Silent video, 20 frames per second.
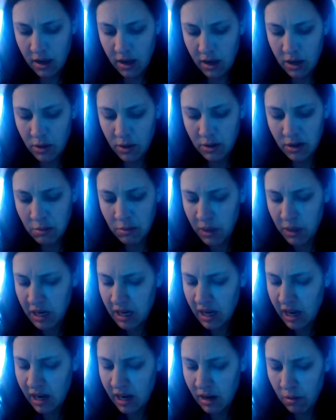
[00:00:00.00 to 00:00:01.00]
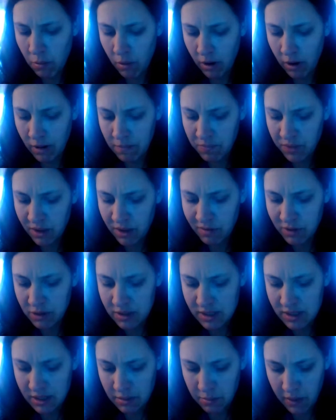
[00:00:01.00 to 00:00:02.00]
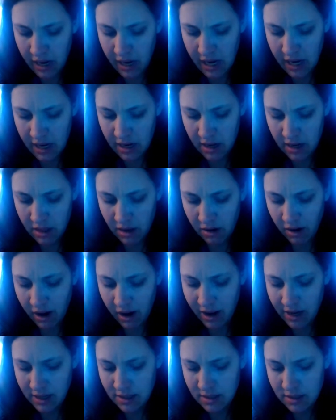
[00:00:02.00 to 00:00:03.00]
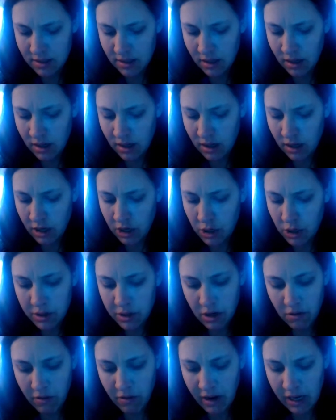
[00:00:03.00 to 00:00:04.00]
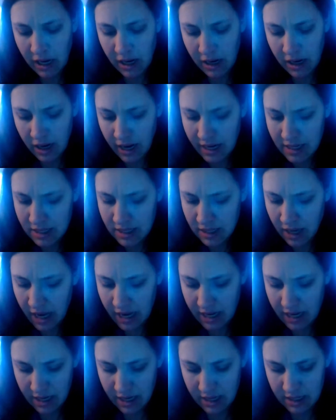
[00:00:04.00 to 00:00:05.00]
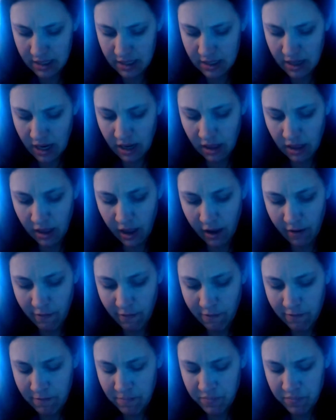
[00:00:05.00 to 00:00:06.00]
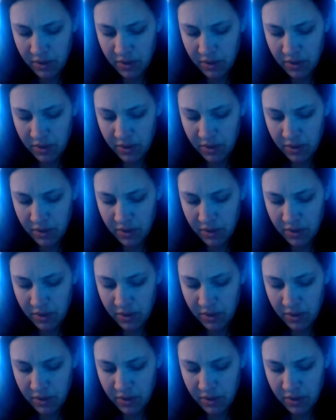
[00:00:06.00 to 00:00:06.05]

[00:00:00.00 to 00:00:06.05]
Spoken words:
You can pity anyone if you see pain in their eyes. You can recognize kindness and love.